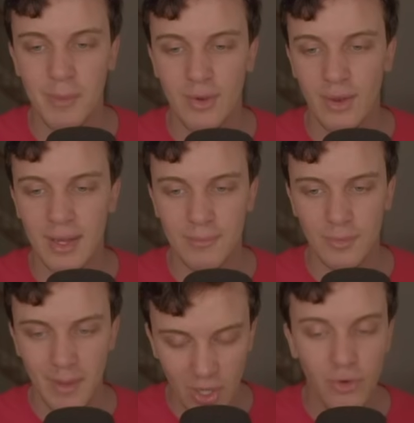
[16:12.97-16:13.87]

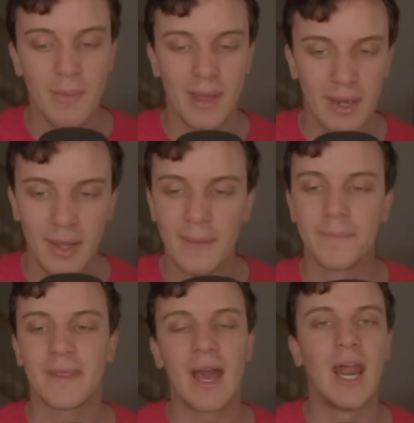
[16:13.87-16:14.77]
McCrimmon,
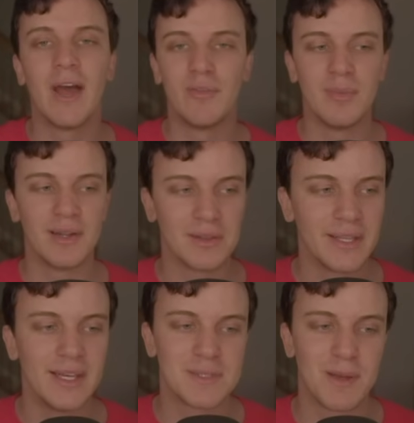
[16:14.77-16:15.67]
got to have him in
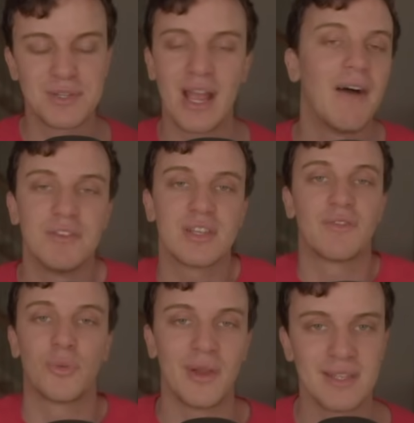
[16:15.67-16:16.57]
elite, especially obviously
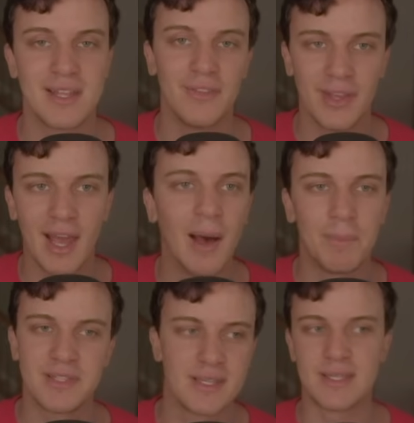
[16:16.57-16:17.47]
after winning Stanley Cup.
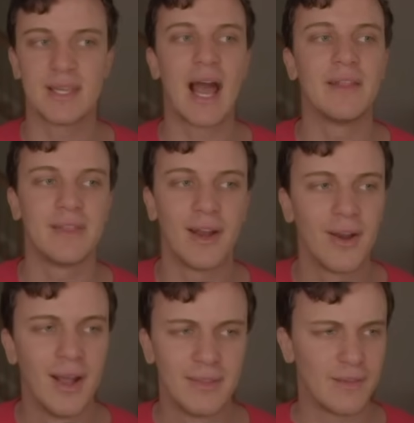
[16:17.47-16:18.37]
But since he got
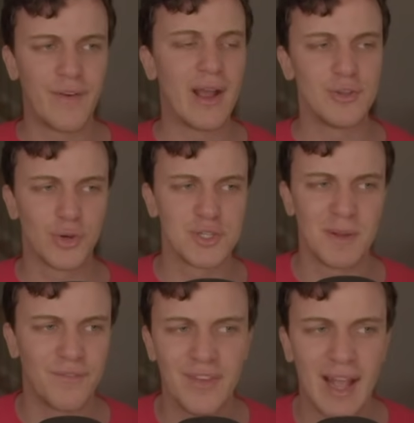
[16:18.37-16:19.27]
there, they fired George
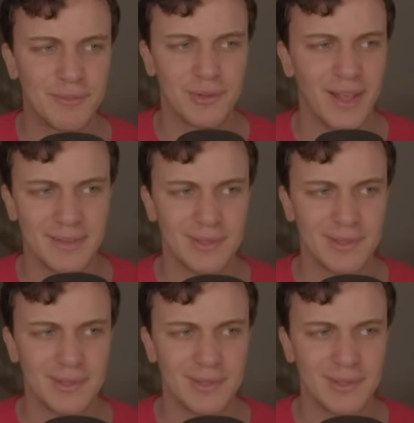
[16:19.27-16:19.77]
McPhee after like